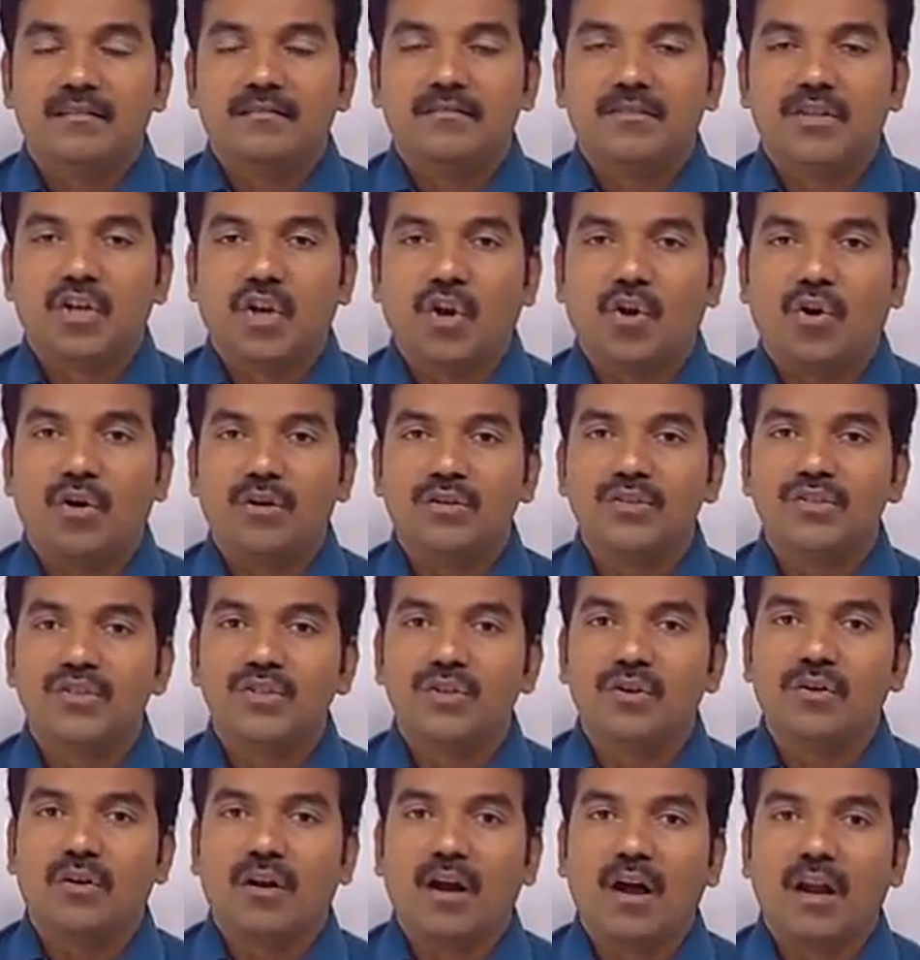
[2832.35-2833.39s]
The
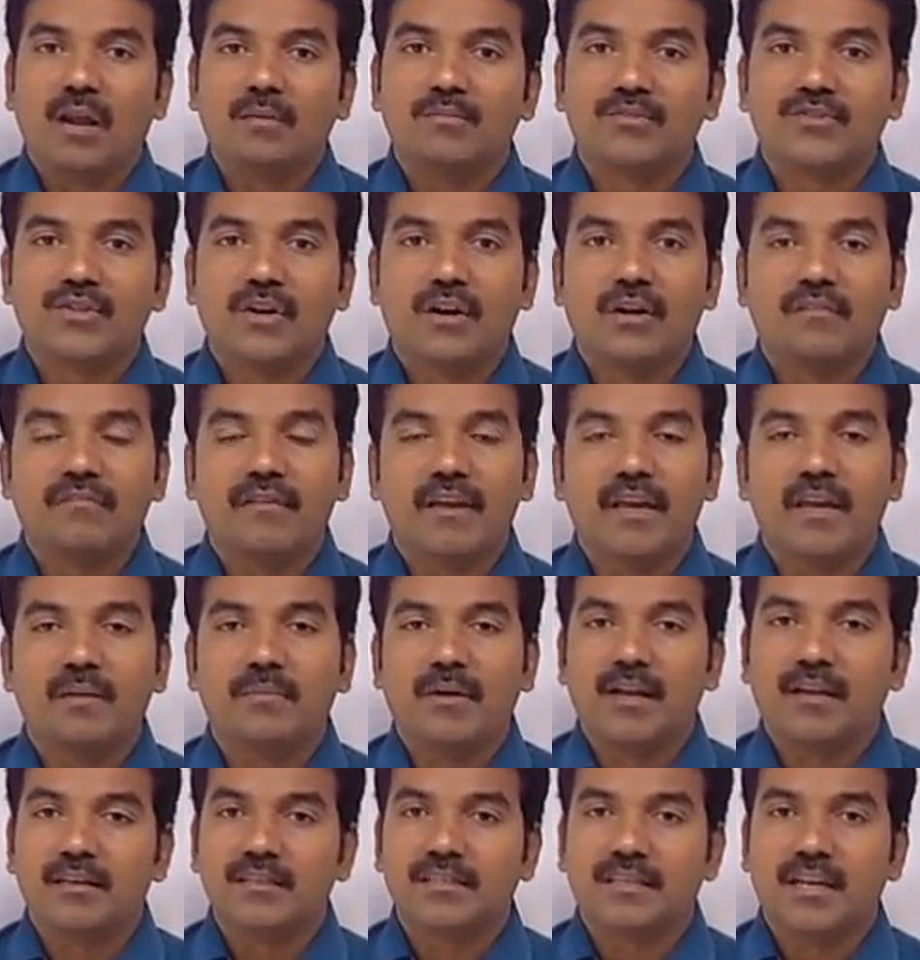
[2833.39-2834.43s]
non-zero columns of A
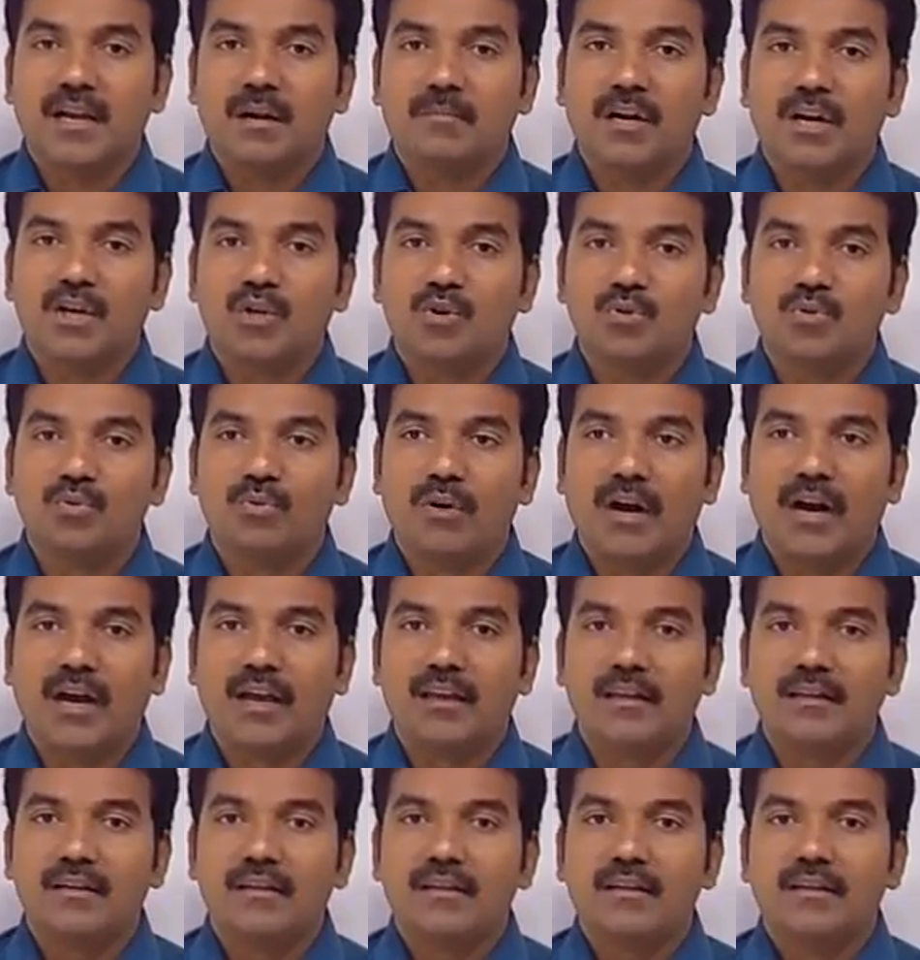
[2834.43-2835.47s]
minus lambda
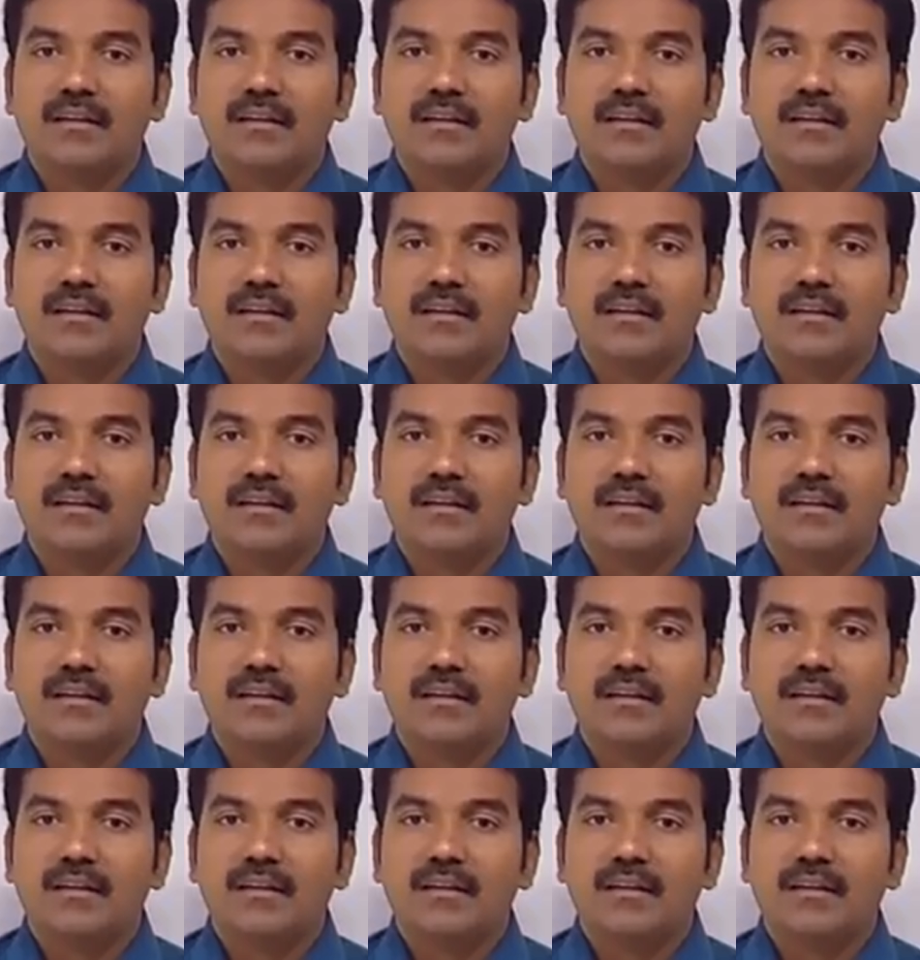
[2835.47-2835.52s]
2i